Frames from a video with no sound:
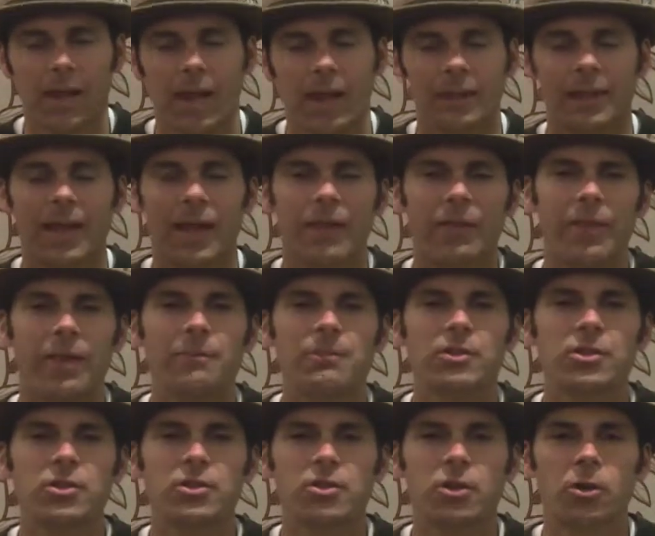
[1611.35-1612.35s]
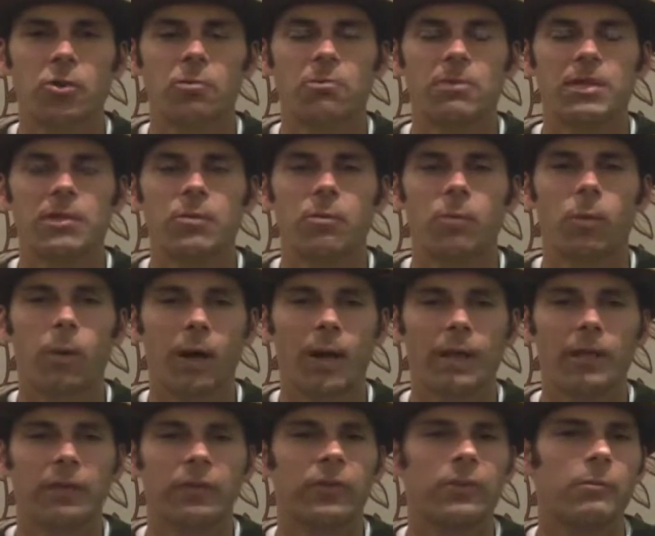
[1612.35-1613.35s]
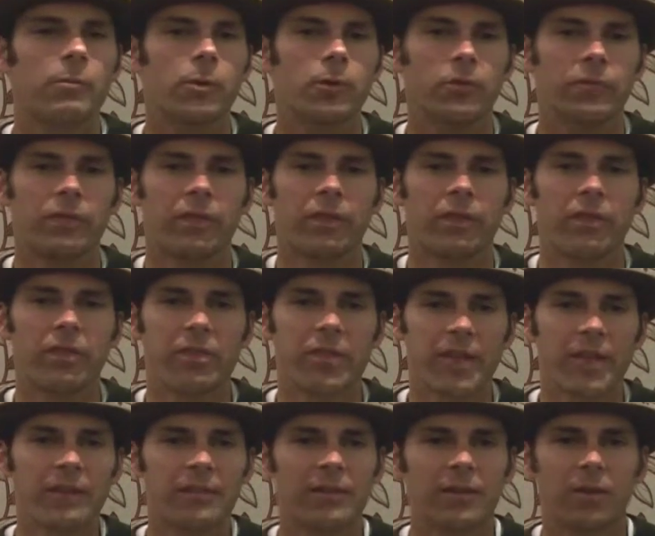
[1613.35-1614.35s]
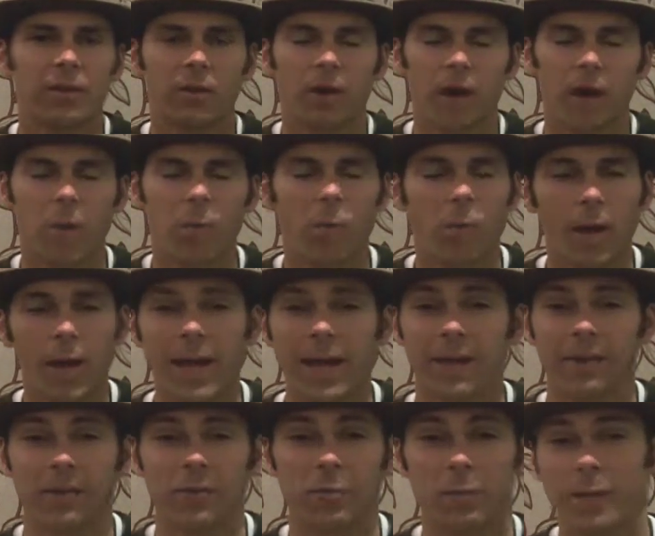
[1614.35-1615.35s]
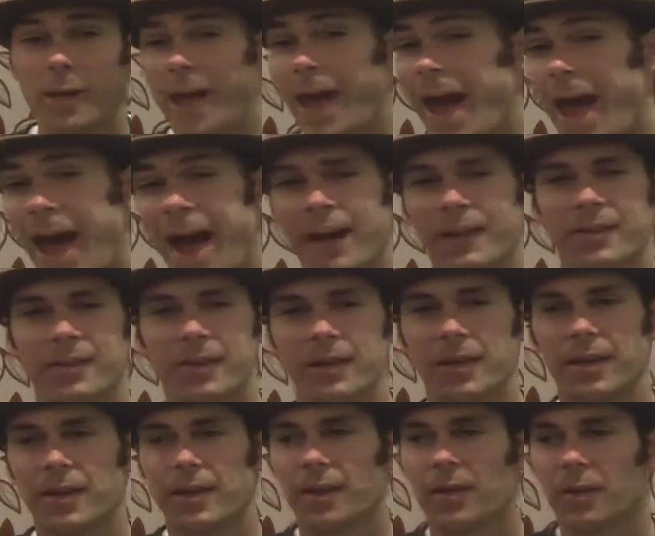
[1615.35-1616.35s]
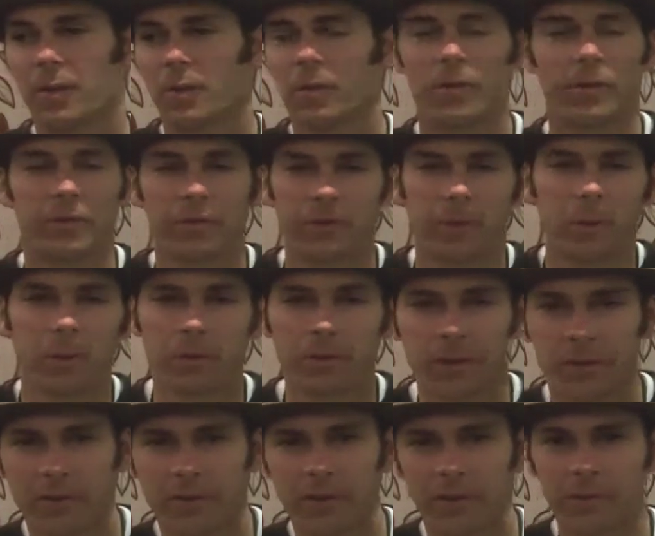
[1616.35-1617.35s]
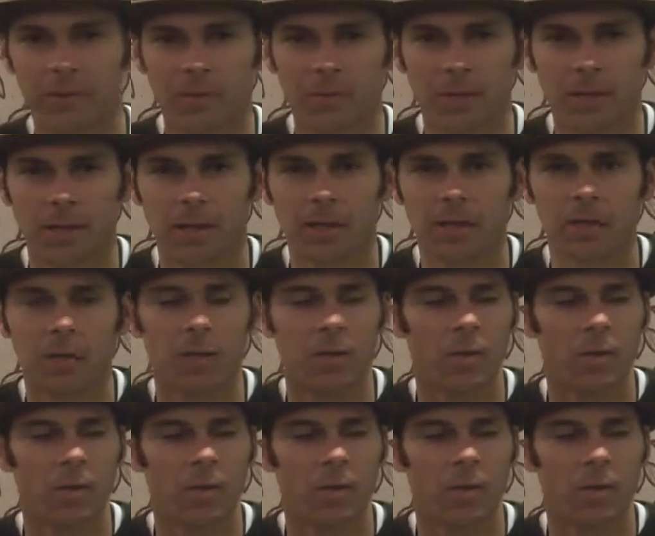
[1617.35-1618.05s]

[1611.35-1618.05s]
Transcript: Allow them to show me what is the most authentic way to react when someone does that to me.